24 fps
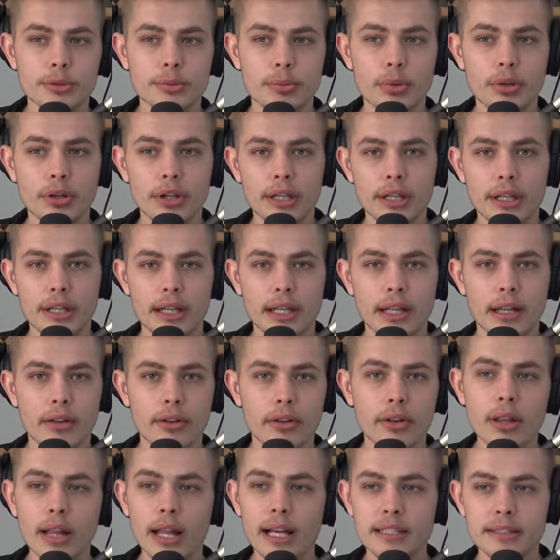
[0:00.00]
putting together the
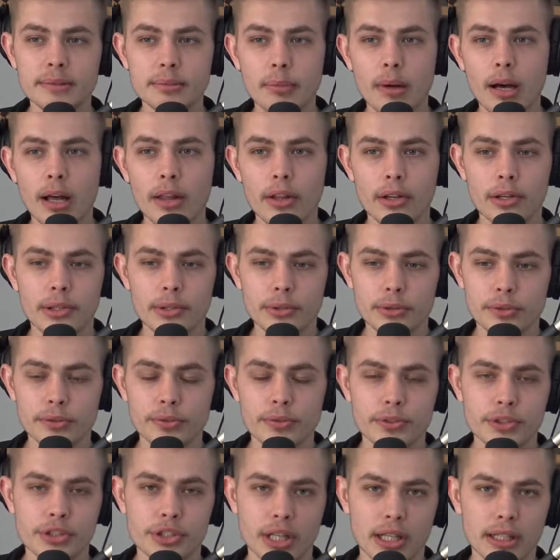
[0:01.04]
last molecules
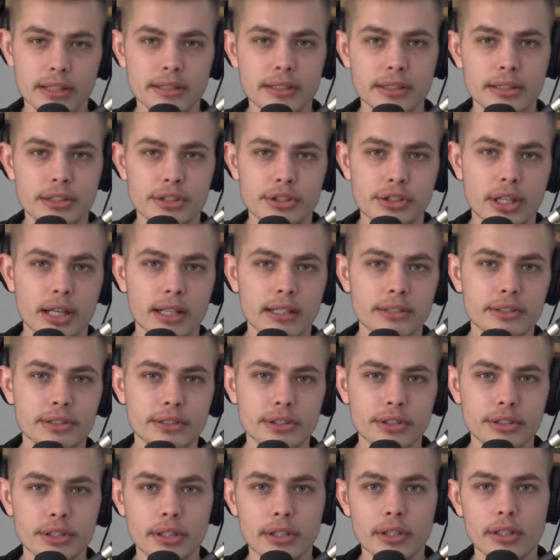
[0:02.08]
for Johnson and
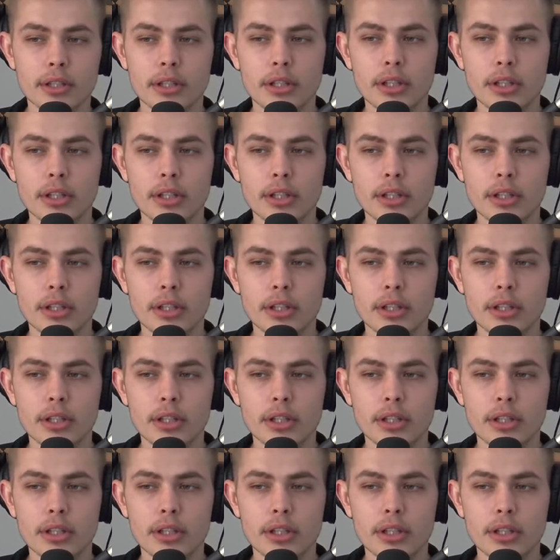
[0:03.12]
Johnson to